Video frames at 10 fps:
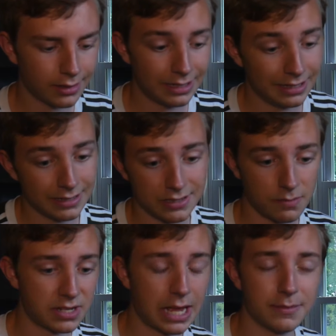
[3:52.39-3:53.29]
can
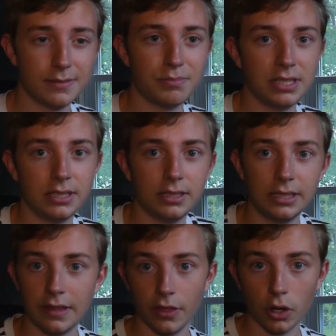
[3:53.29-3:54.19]
sometimes
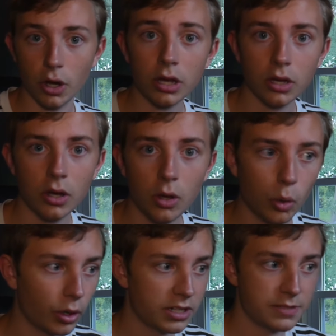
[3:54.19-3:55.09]
be the hook,
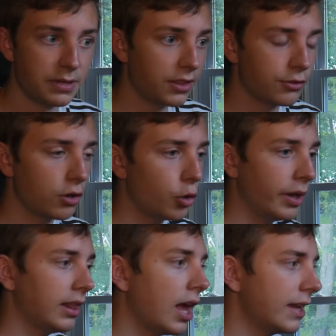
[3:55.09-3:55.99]
or it can just be a
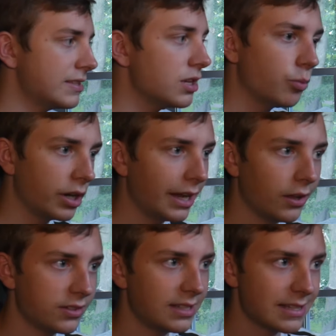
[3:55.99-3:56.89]
throwaway line somewhere
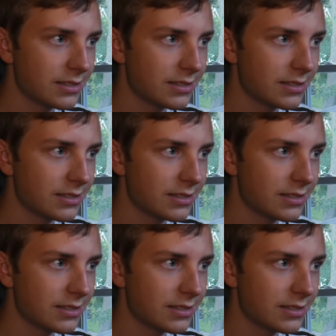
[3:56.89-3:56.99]
else in the